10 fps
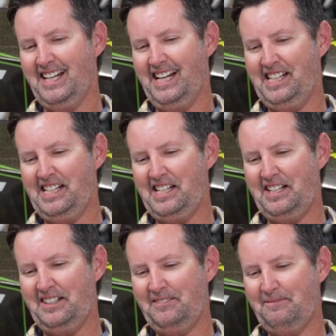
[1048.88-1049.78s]

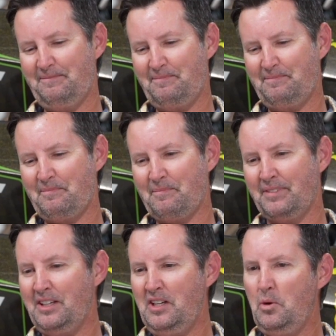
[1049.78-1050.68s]
Uh,
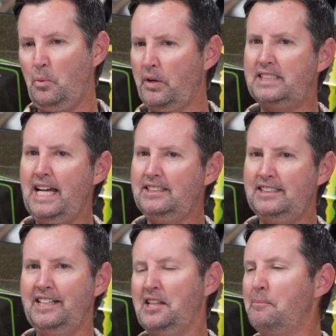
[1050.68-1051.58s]
we were
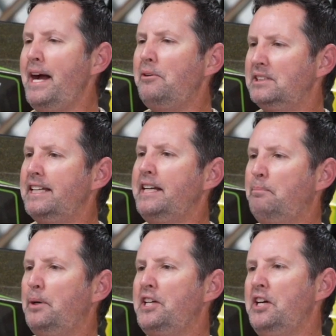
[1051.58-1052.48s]
testing, and the bike was getting
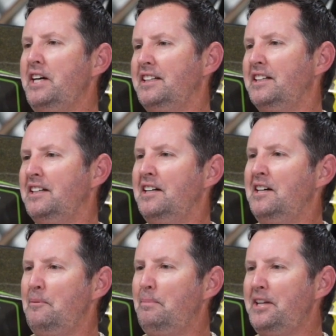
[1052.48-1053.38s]
pretty good,
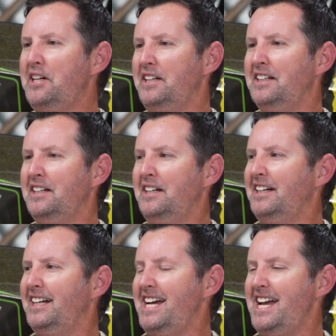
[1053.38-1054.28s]
pretty good,
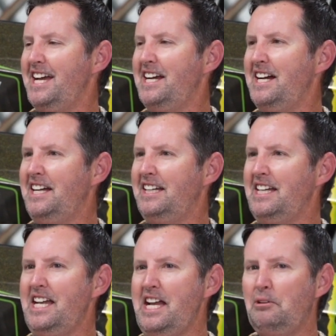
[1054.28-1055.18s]
mm-hmm. and
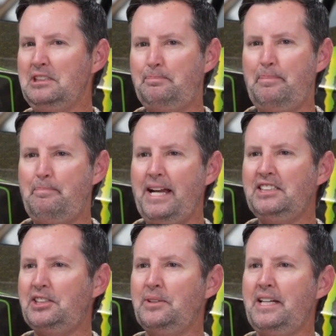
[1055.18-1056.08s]
it was
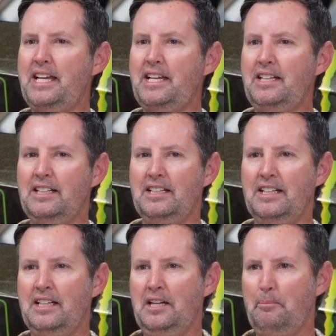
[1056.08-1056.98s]
basically
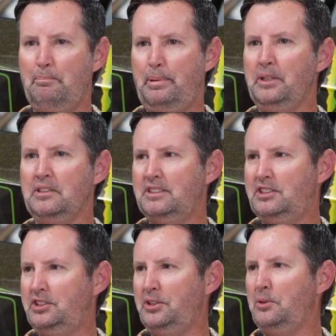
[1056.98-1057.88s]
built
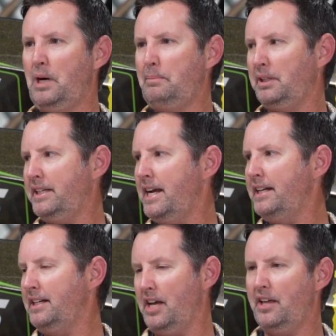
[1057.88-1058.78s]
to replicate